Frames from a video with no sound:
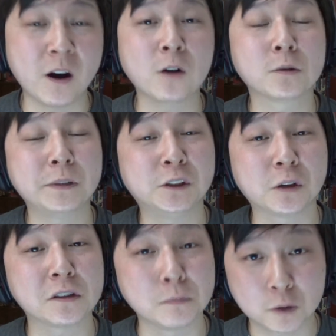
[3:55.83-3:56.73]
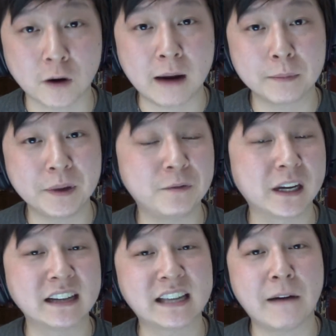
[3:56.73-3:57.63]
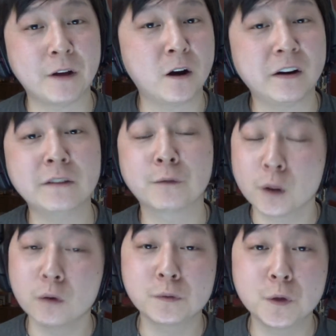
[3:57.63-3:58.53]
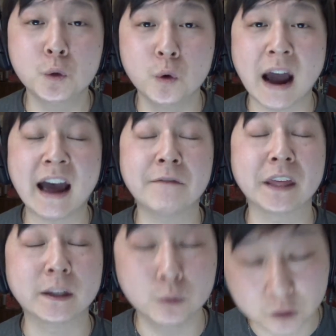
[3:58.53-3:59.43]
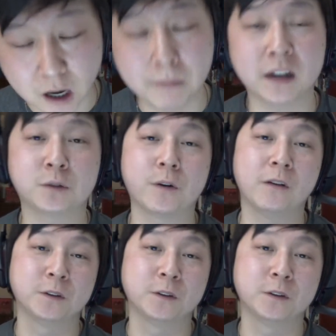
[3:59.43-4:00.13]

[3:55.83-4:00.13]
Also, be sure to subscribe to me if you guys haven't already. For those of you who have, thank you so much for all of